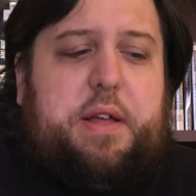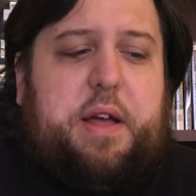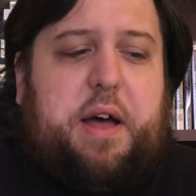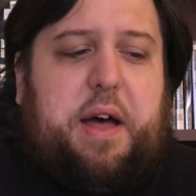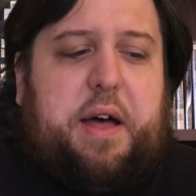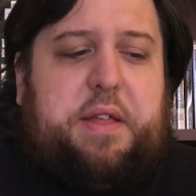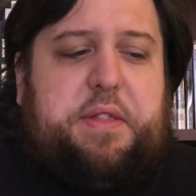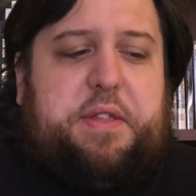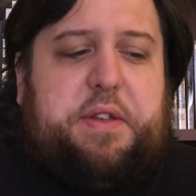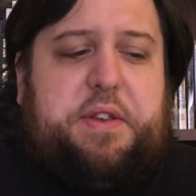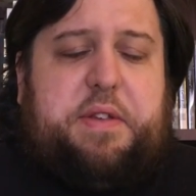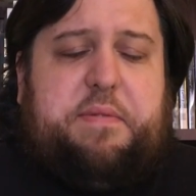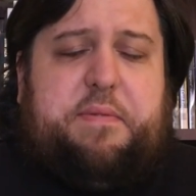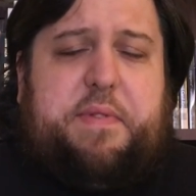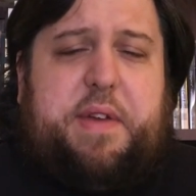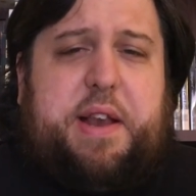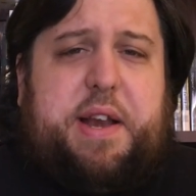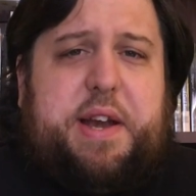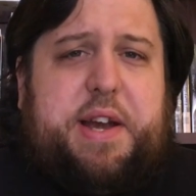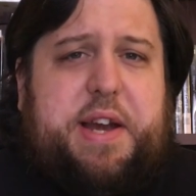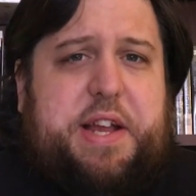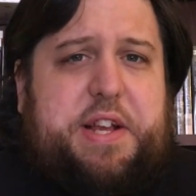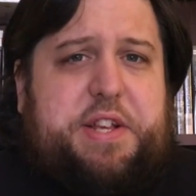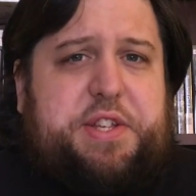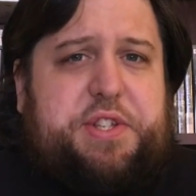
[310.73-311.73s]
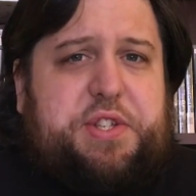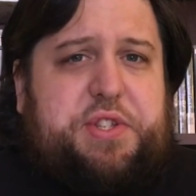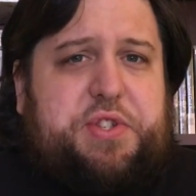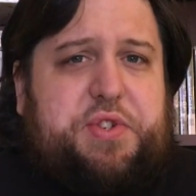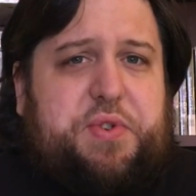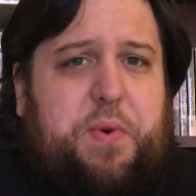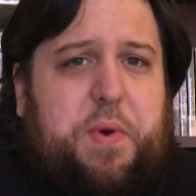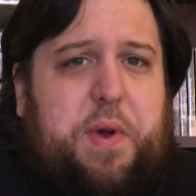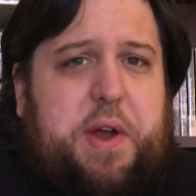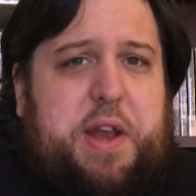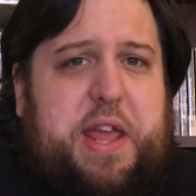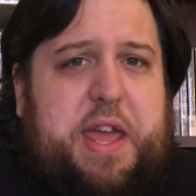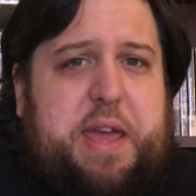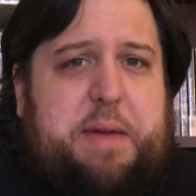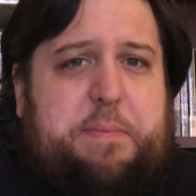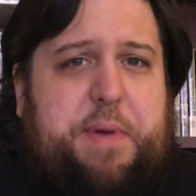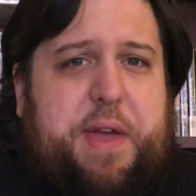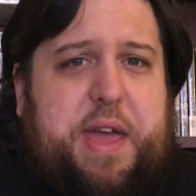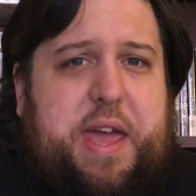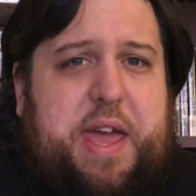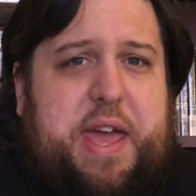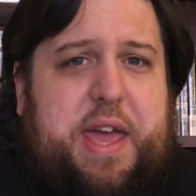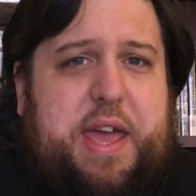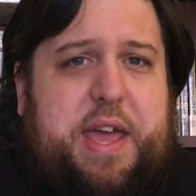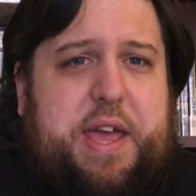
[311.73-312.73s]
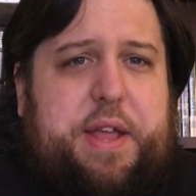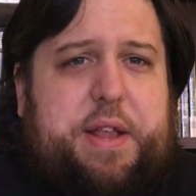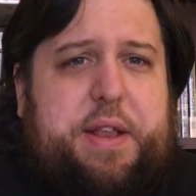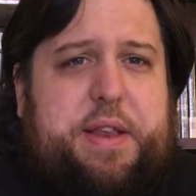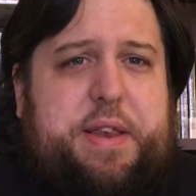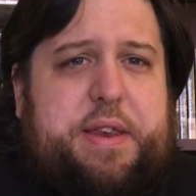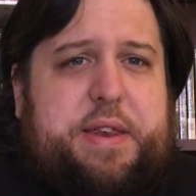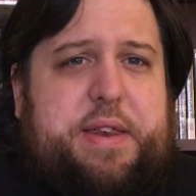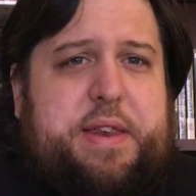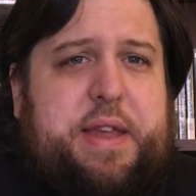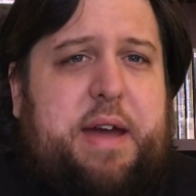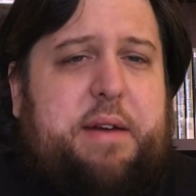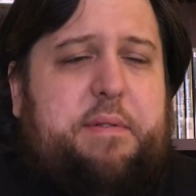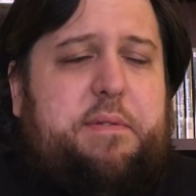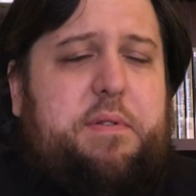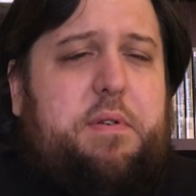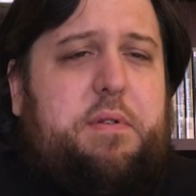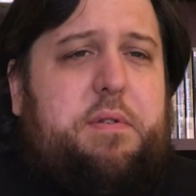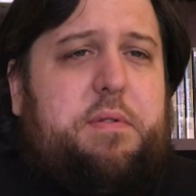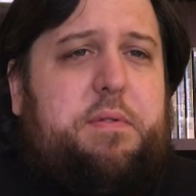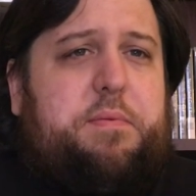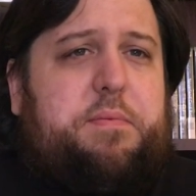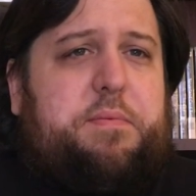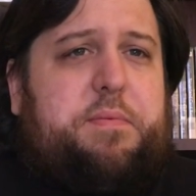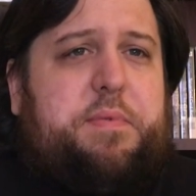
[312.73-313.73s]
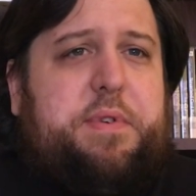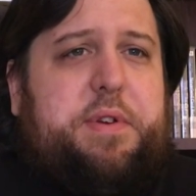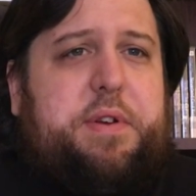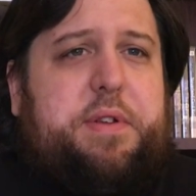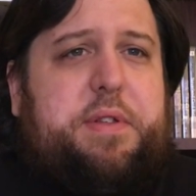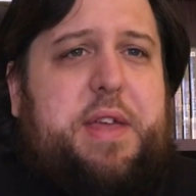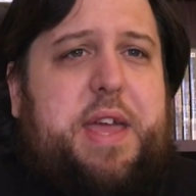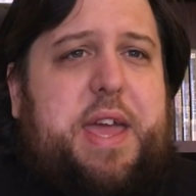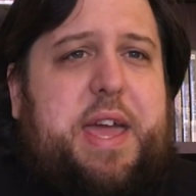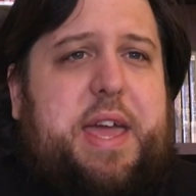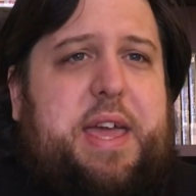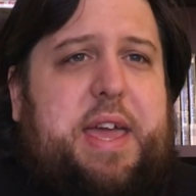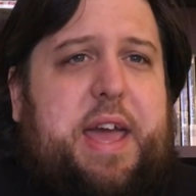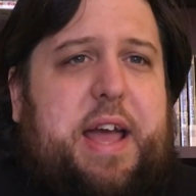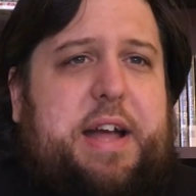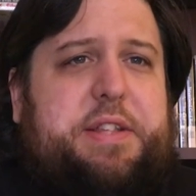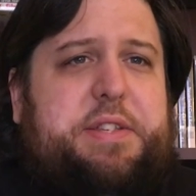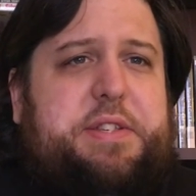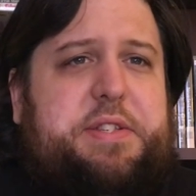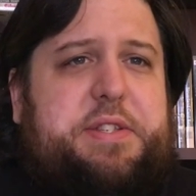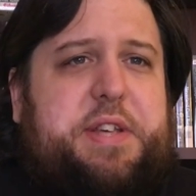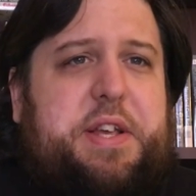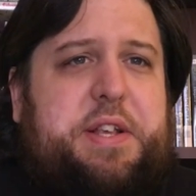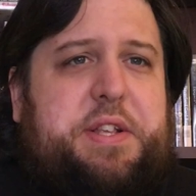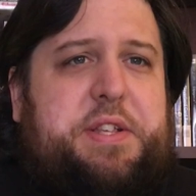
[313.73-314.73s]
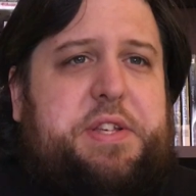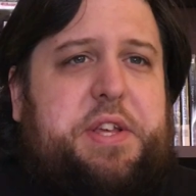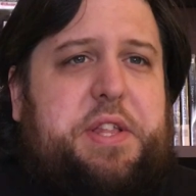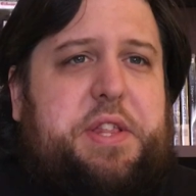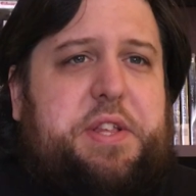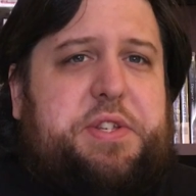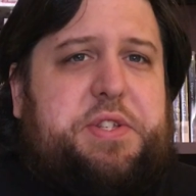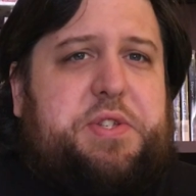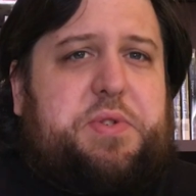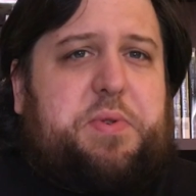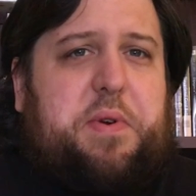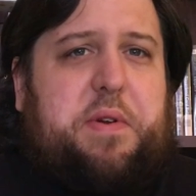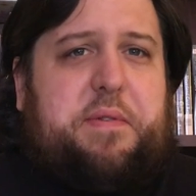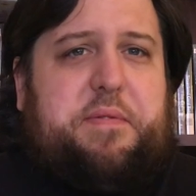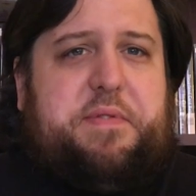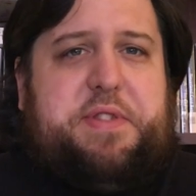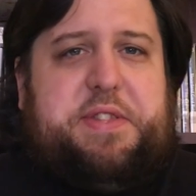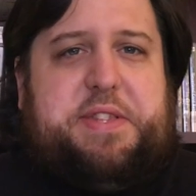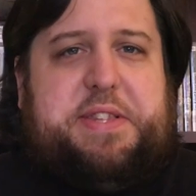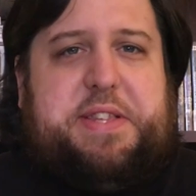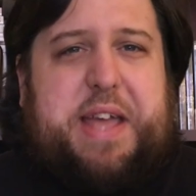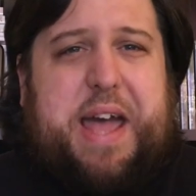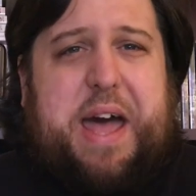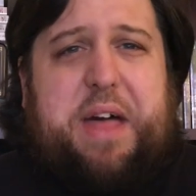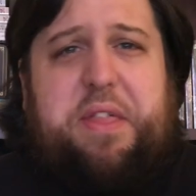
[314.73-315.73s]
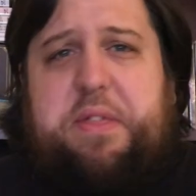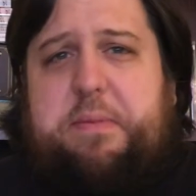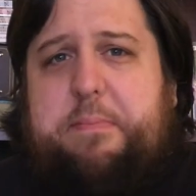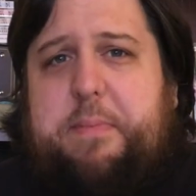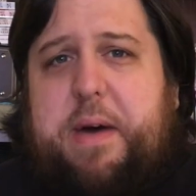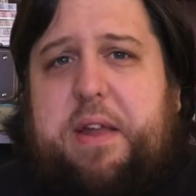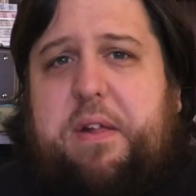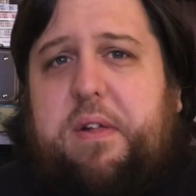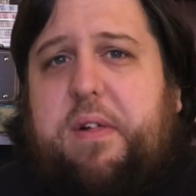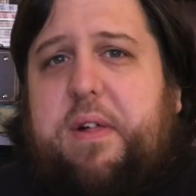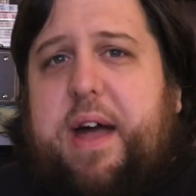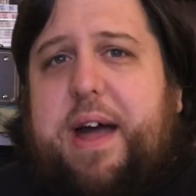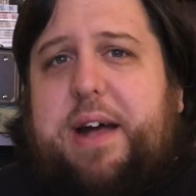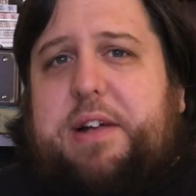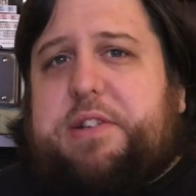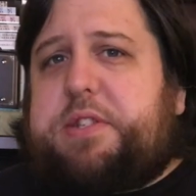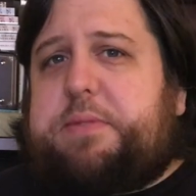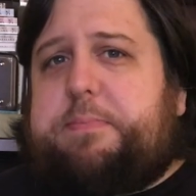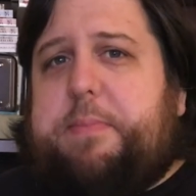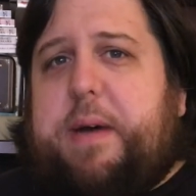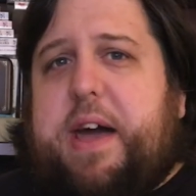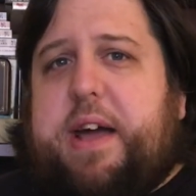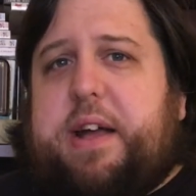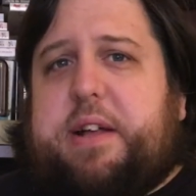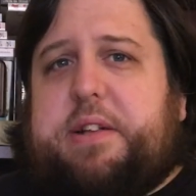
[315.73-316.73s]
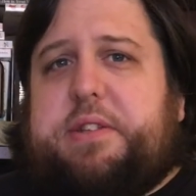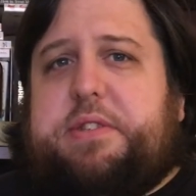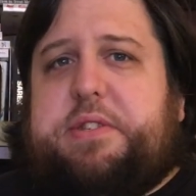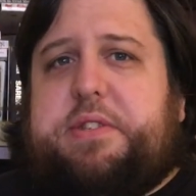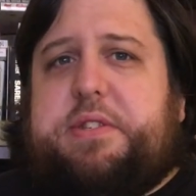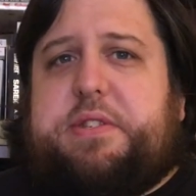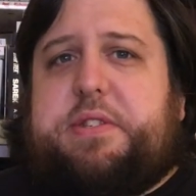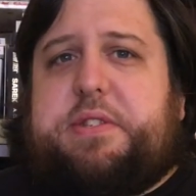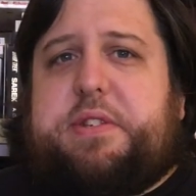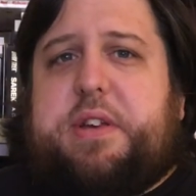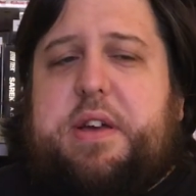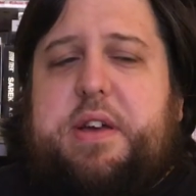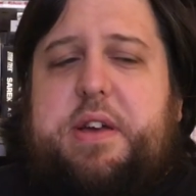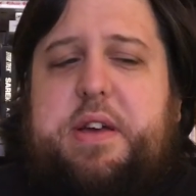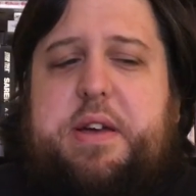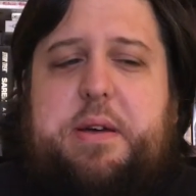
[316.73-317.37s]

uh, the Divinity Destroyed EP never really gets into the sort of death metal aspects,